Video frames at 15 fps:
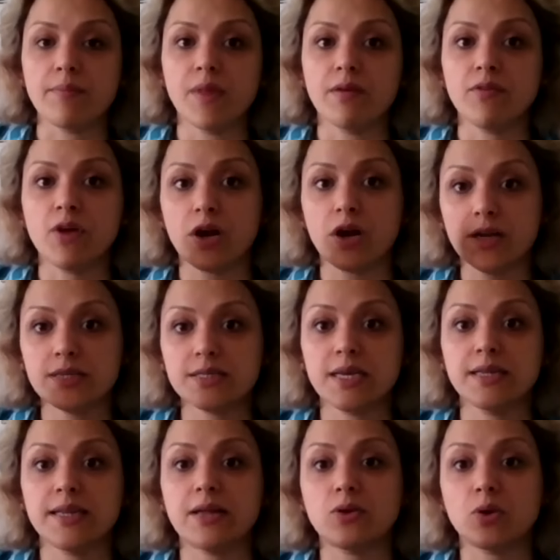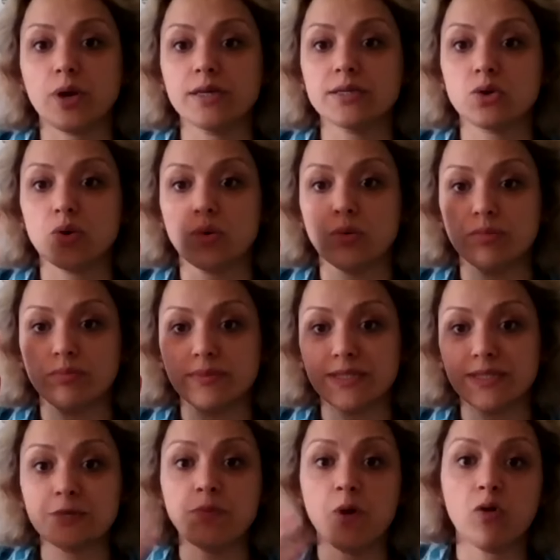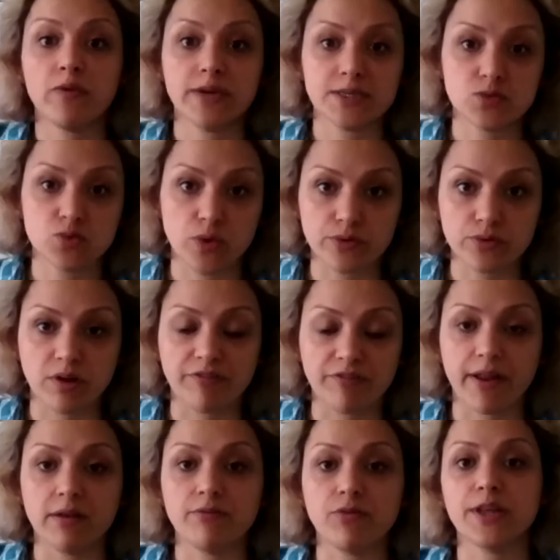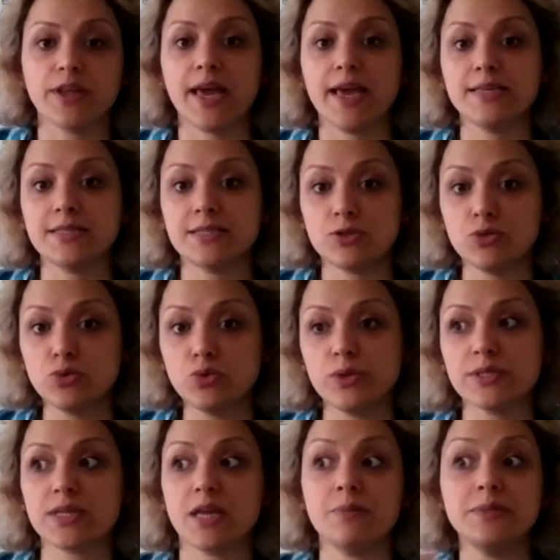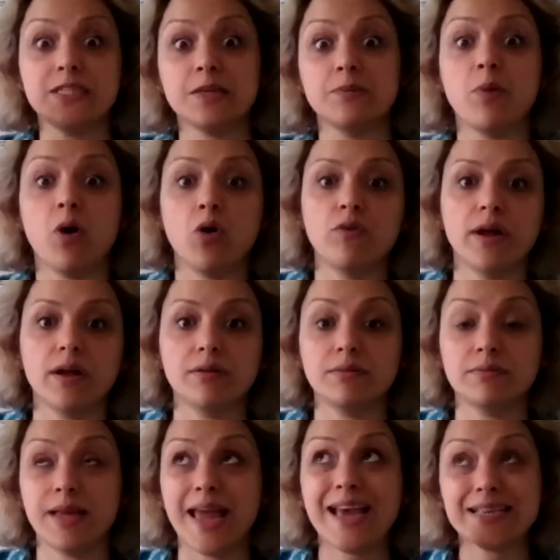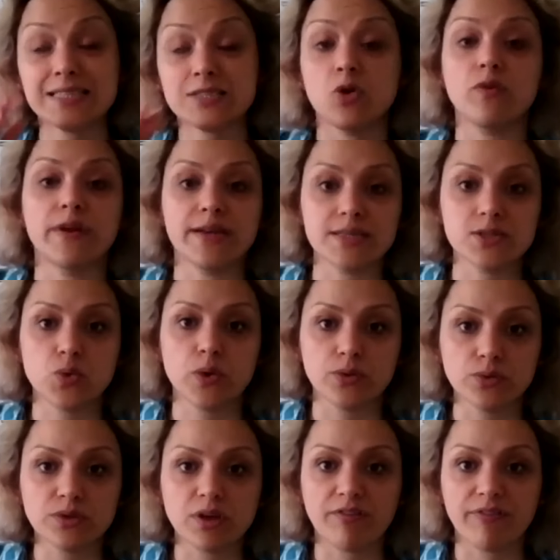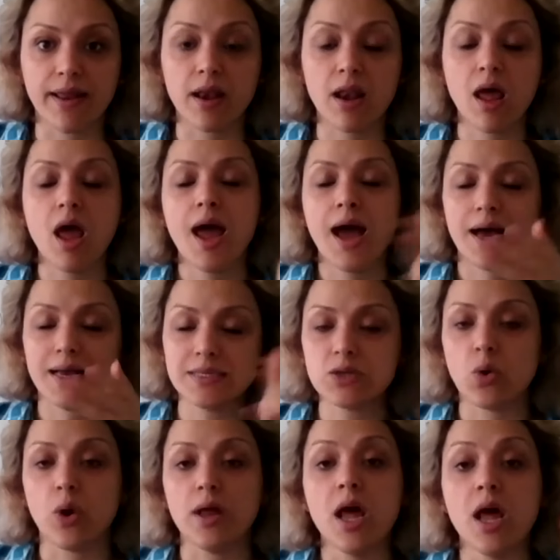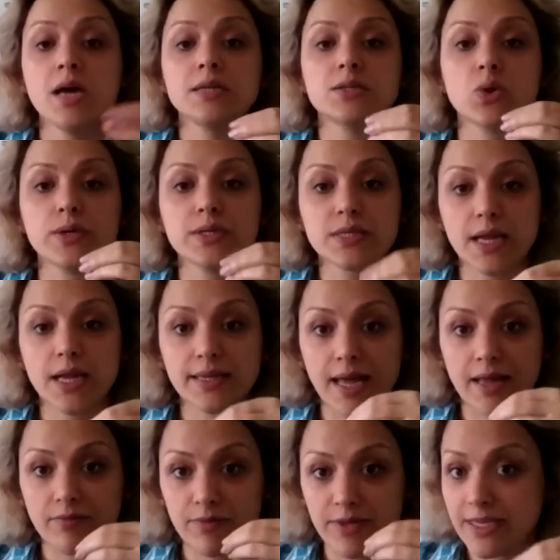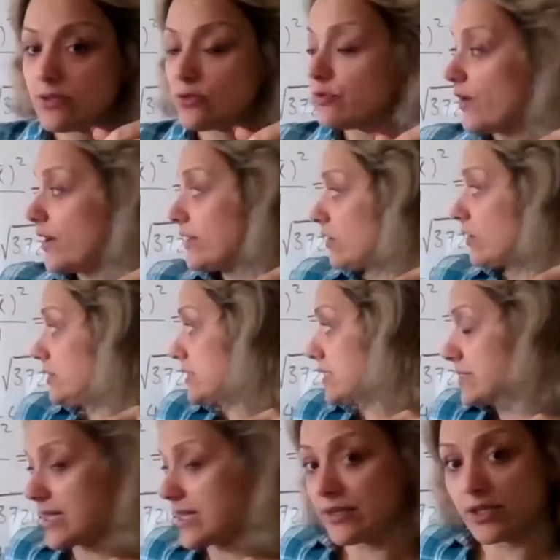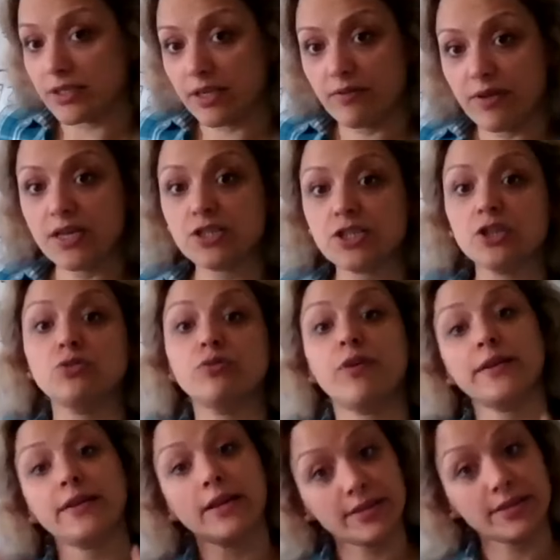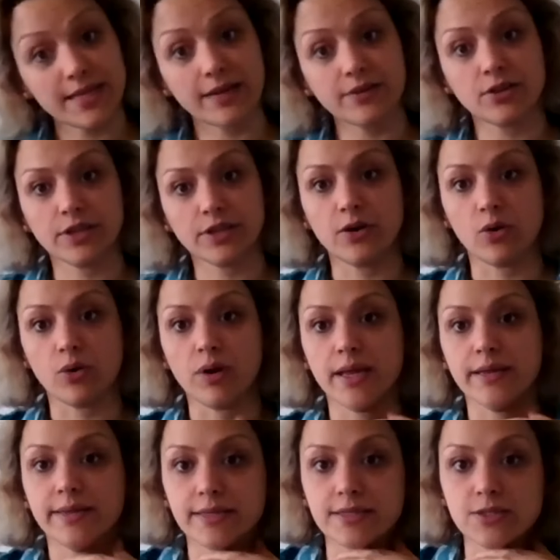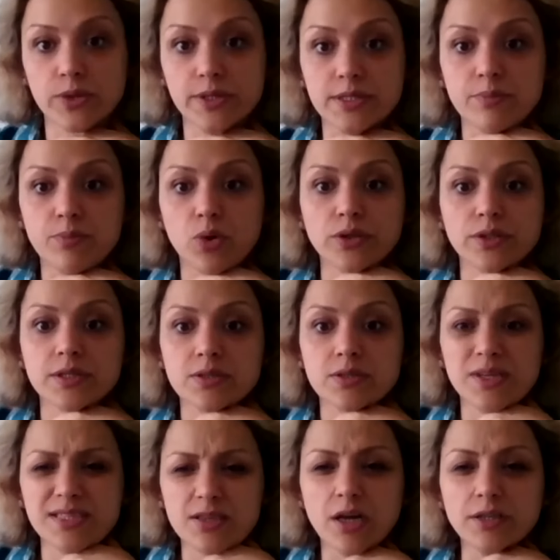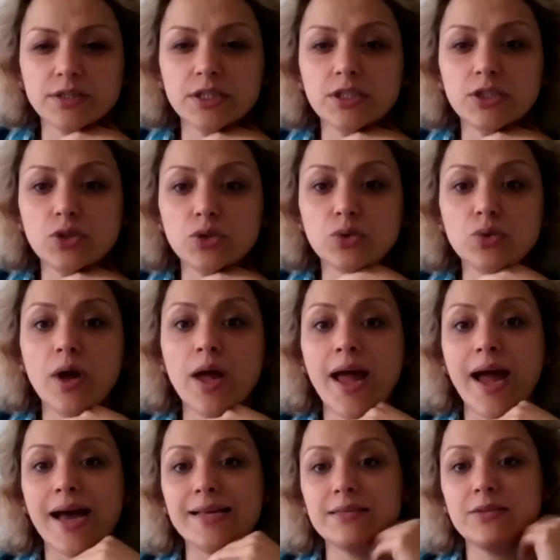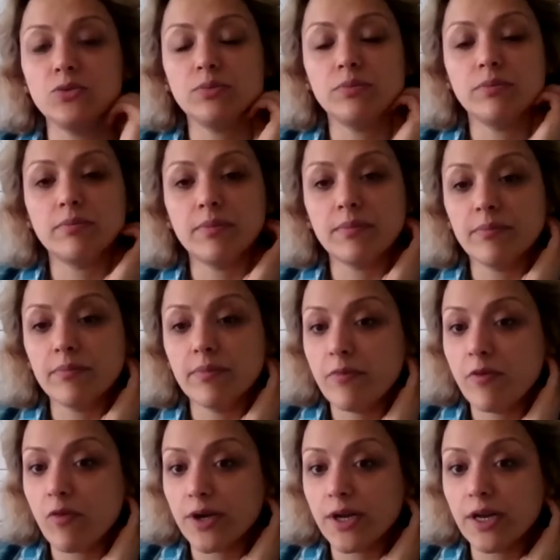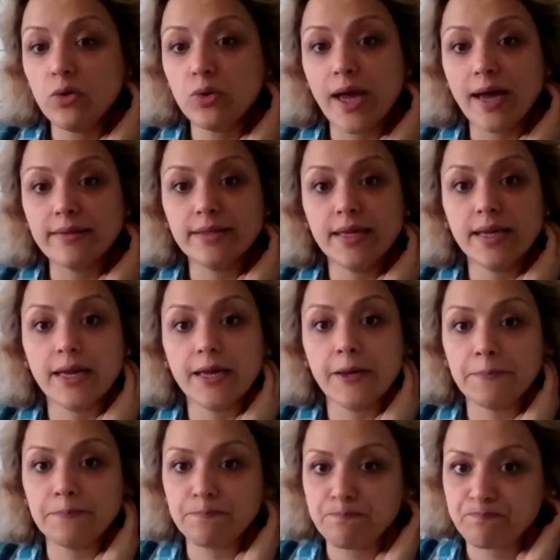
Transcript: we are going to say that, okay, so sigma over a square root of n. For case 2, it's going to be sigma over s over a square root of n, and so on. So it's like that we need to find out this standard deviation to find out the standard error later. So it's important. So let's continue, and we want to look at the